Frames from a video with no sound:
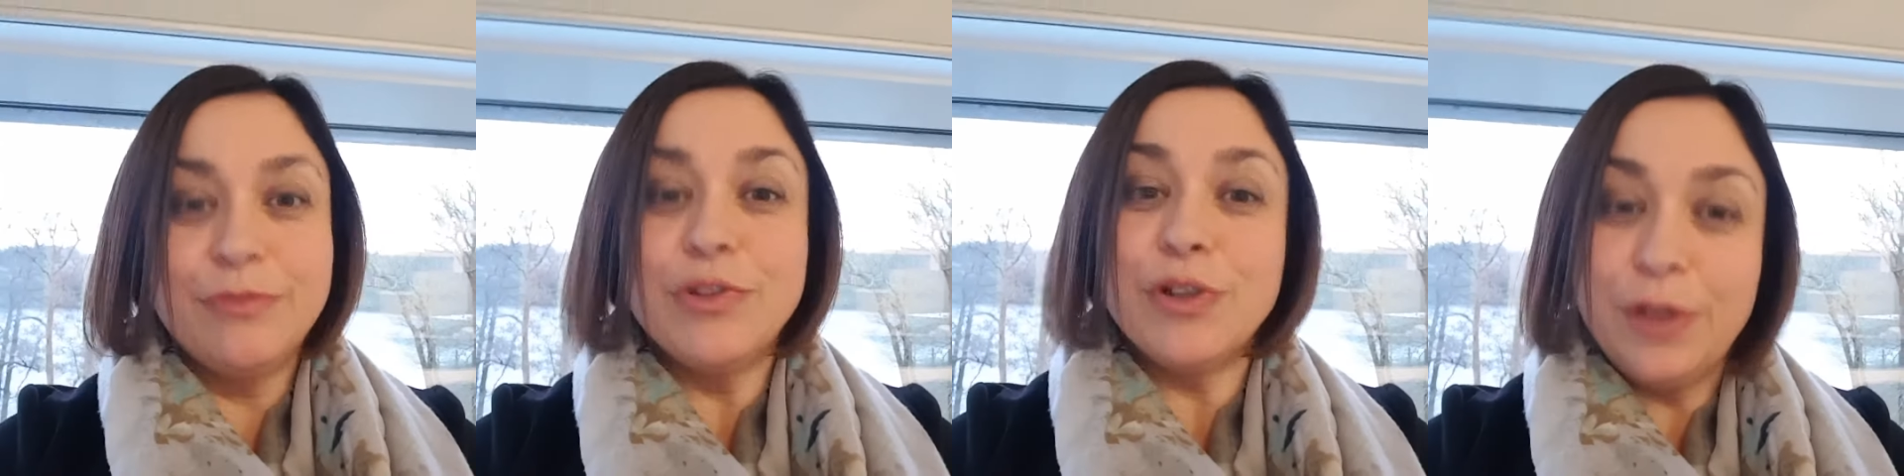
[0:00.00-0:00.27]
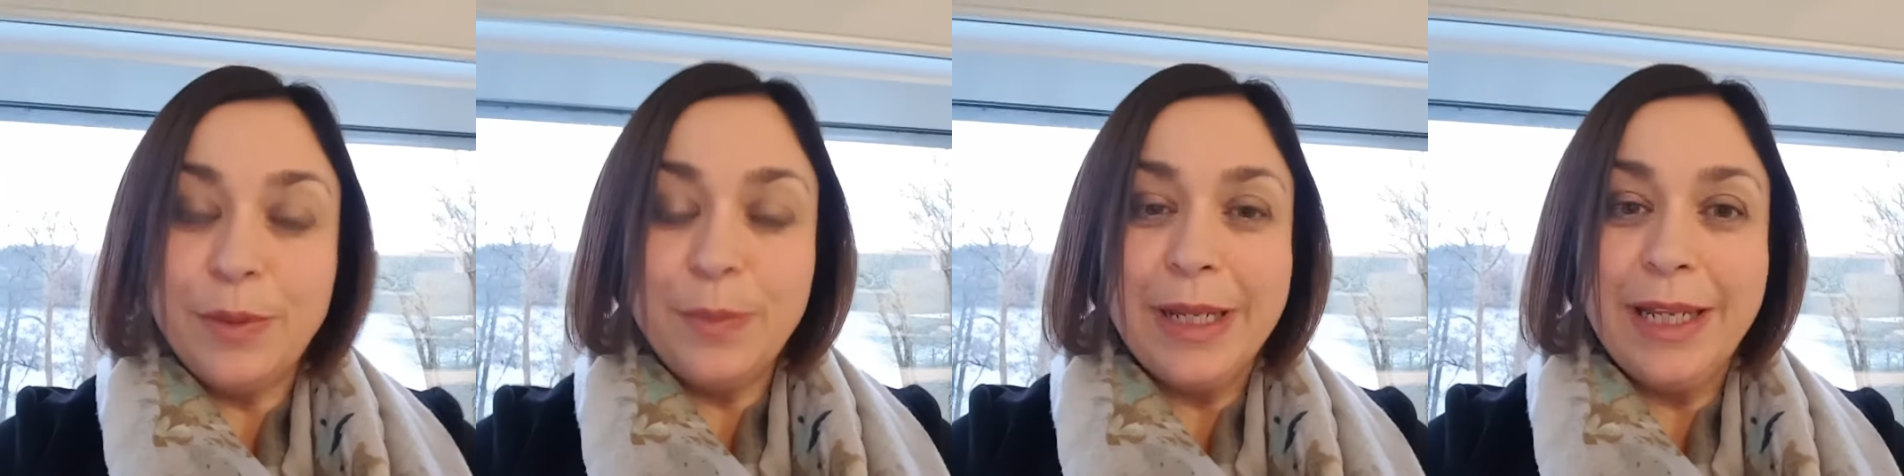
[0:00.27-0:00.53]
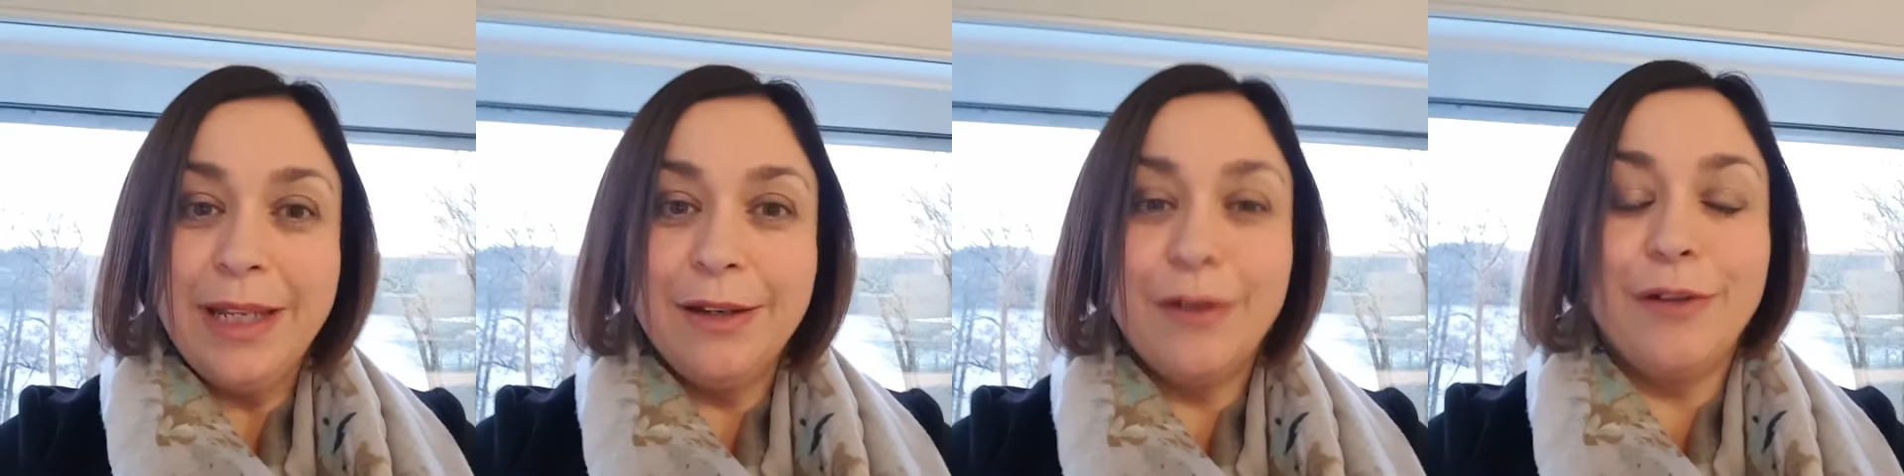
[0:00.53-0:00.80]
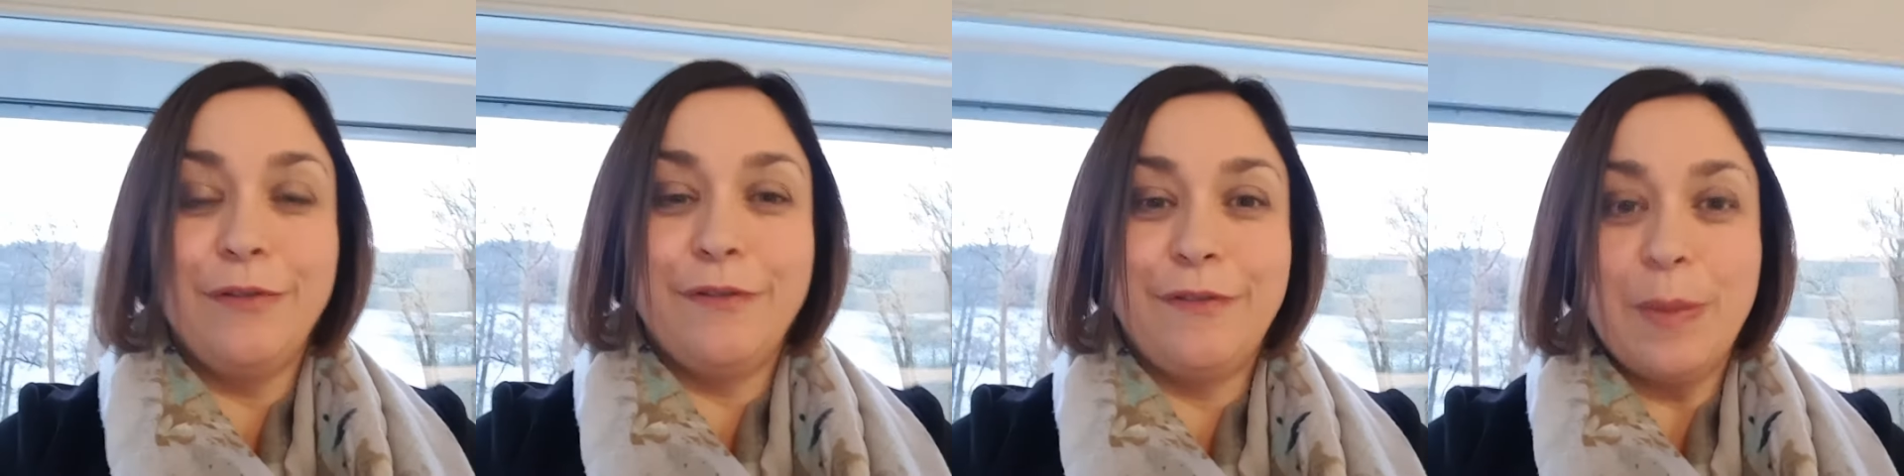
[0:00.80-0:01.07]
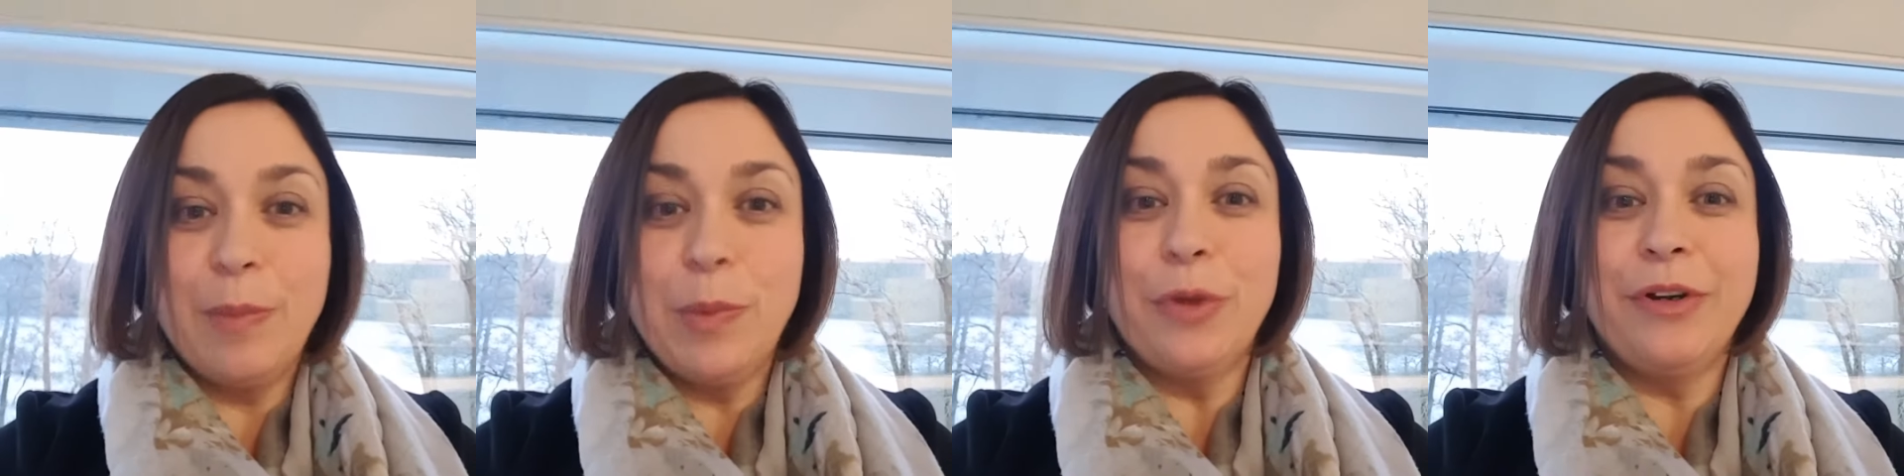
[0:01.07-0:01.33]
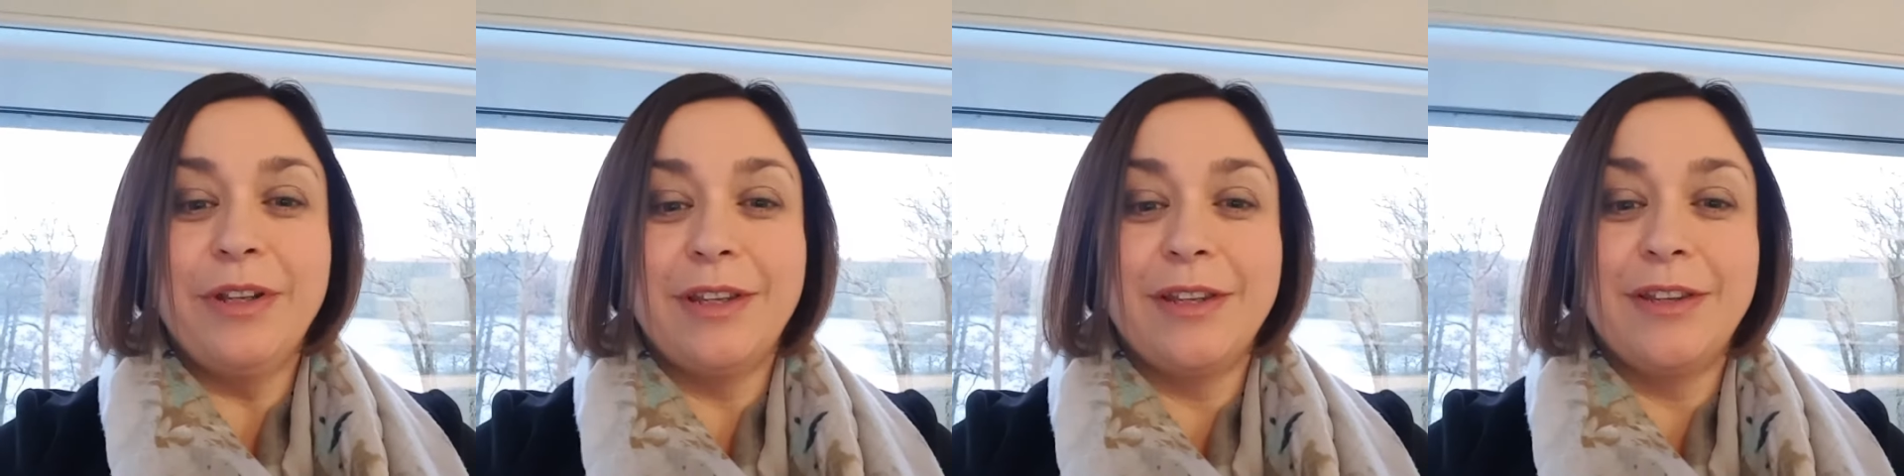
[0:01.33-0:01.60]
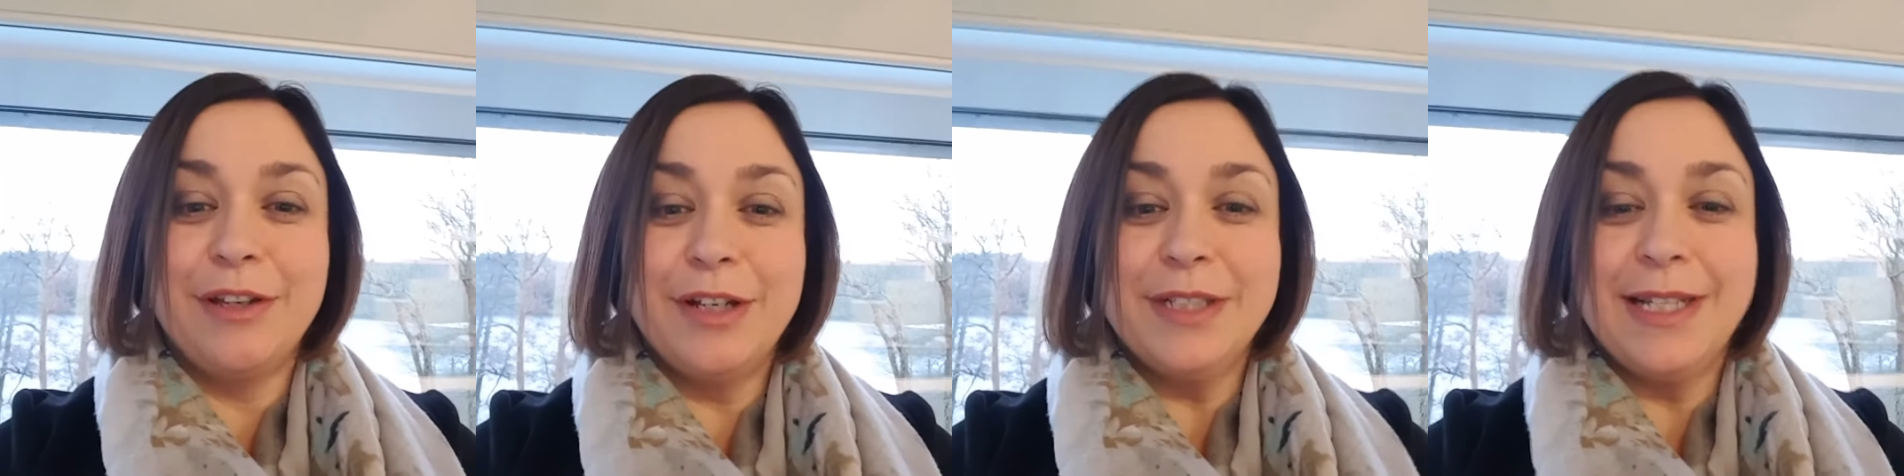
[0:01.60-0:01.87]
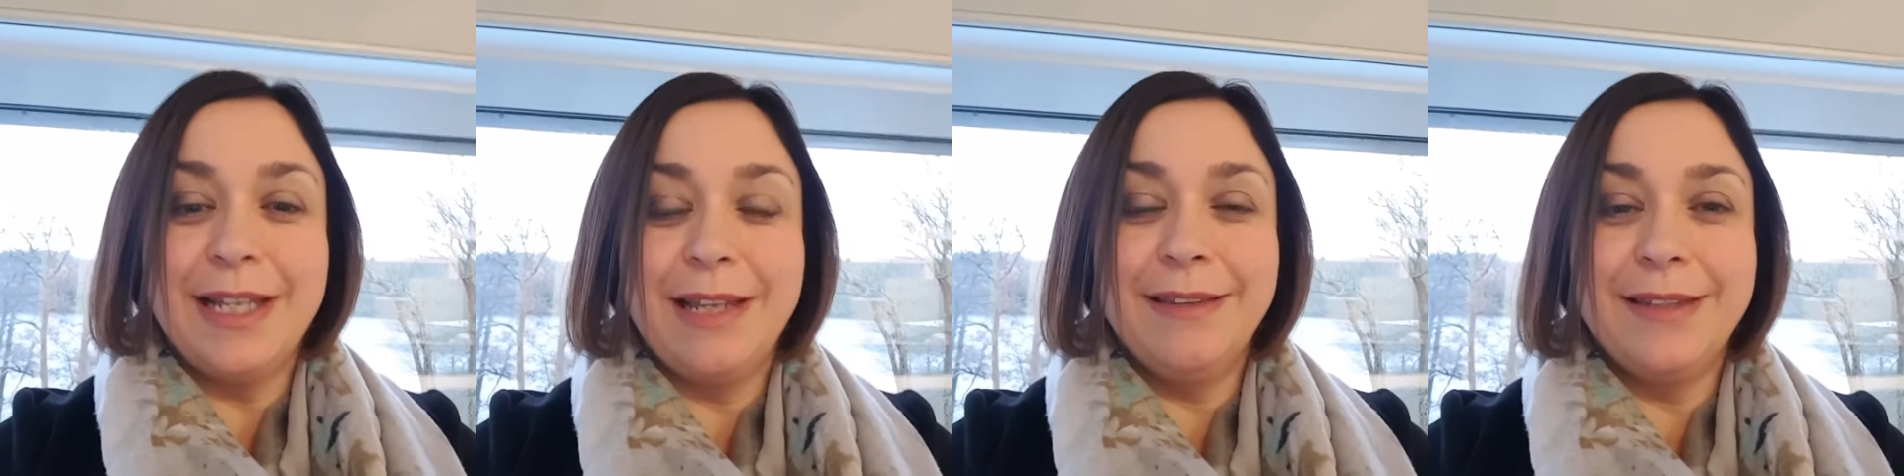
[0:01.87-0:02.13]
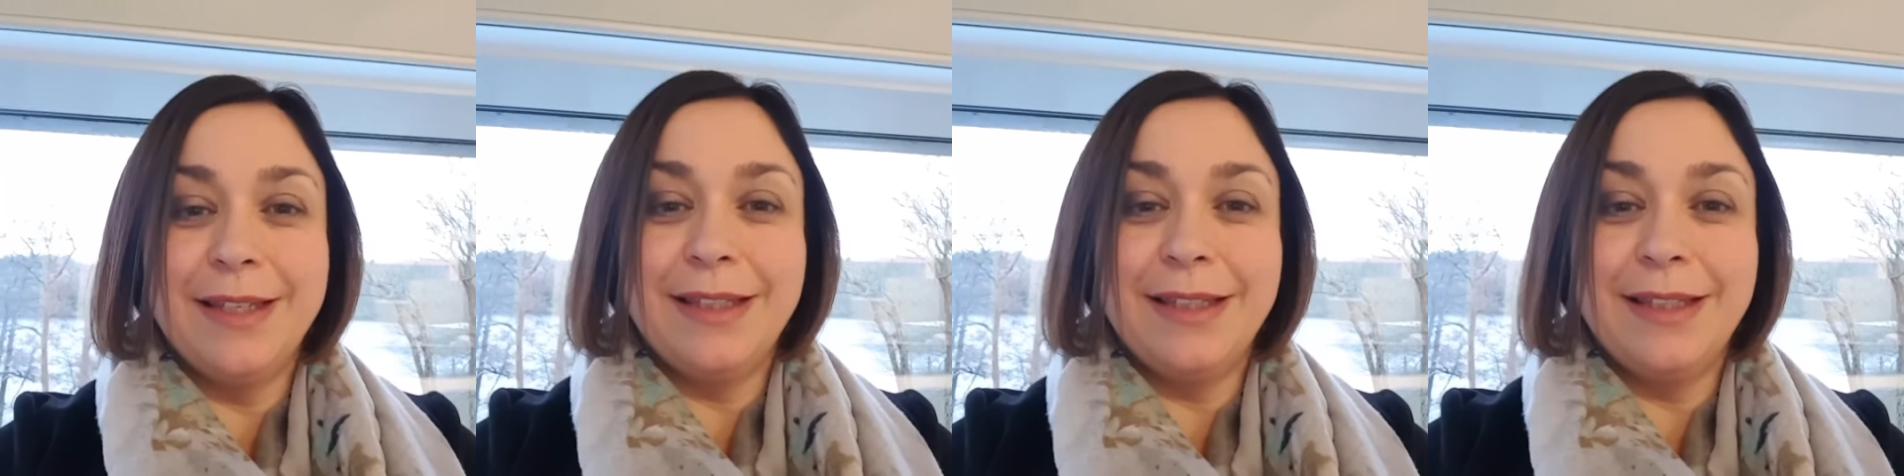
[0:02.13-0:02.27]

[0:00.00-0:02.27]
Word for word: Join me on February the 13th